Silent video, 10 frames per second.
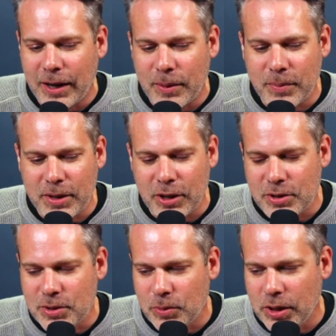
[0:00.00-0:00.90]
um, you know,
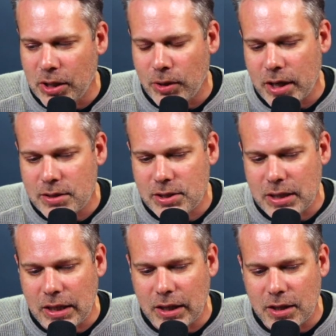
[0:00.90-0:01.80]
there's a really great
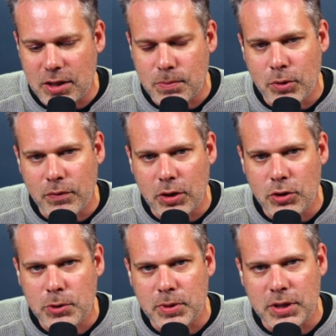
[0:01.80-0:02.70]
scene in this movie
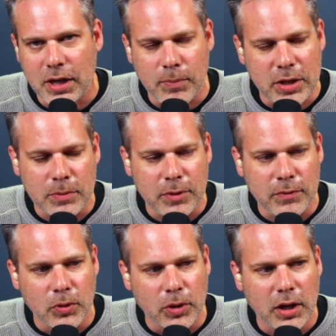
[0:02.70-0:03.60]
Ushpizin I mentioned
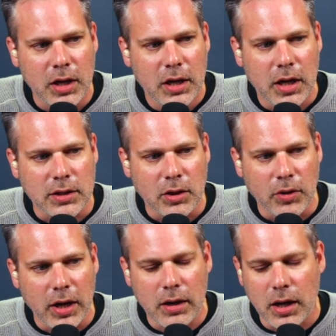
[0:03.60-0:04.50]
before. It's a
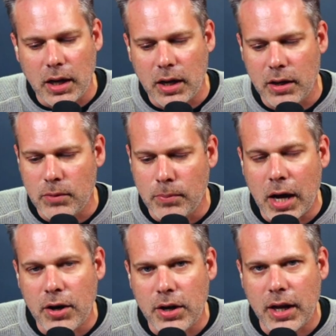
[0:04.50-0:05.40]
great uh,
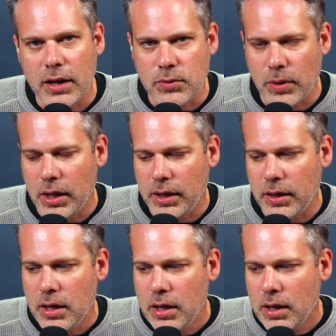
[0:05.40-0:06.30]
modern day
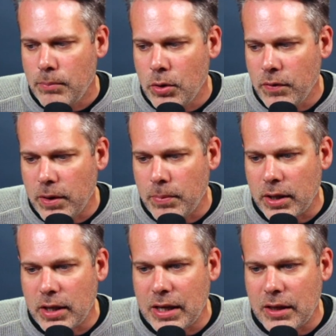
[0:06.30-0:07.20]
Israeli movie,
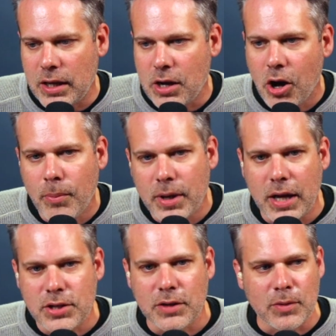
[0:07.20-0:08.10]
but the the
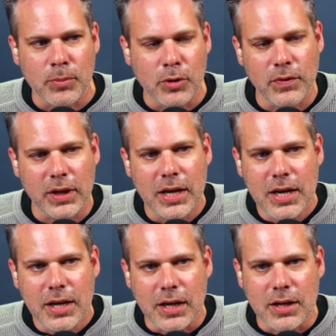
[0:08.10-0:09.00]
culmination of the movie
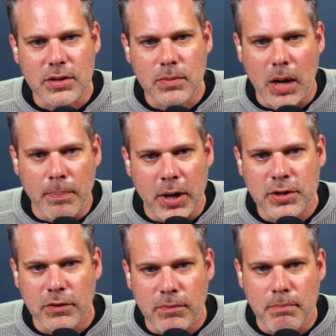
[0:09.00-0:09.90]
is a
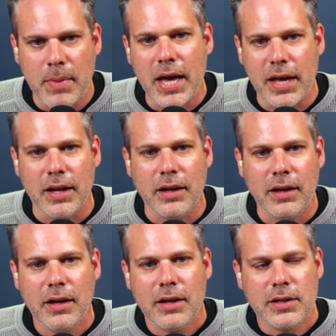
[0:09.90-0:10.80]
bunch of
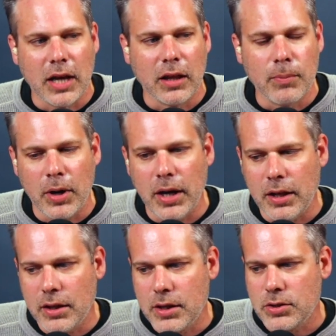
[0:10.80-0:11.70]
men
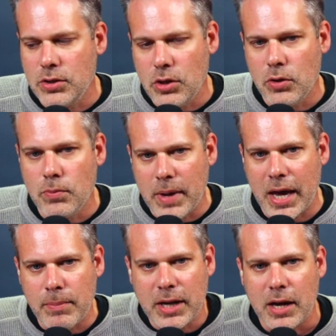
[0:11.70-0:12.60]
celebrating this new
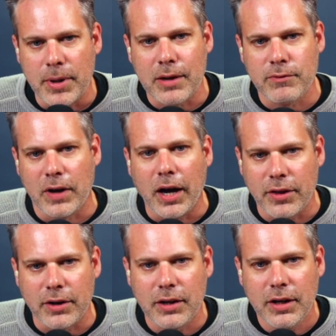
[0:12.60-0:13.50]
man becoming a
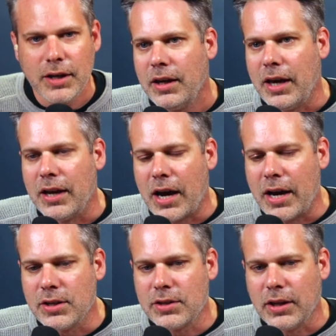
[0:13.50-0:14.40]
father. And
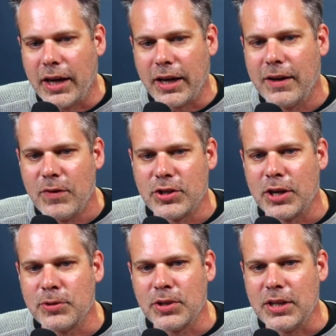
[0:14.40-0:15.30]
I just mm. like, there's
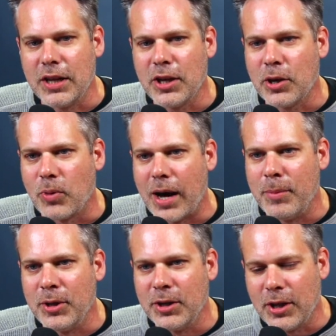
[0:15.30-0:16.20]
also a scene, I think, in
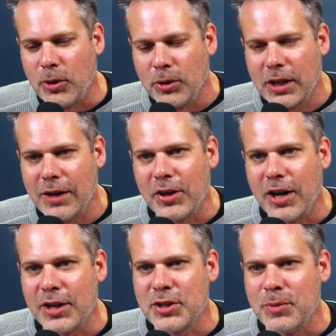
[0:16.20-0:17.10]
Robin Hood, that old Kevin
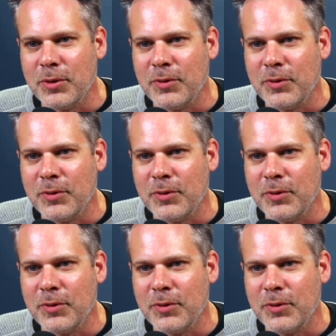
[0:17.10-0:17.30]
Costner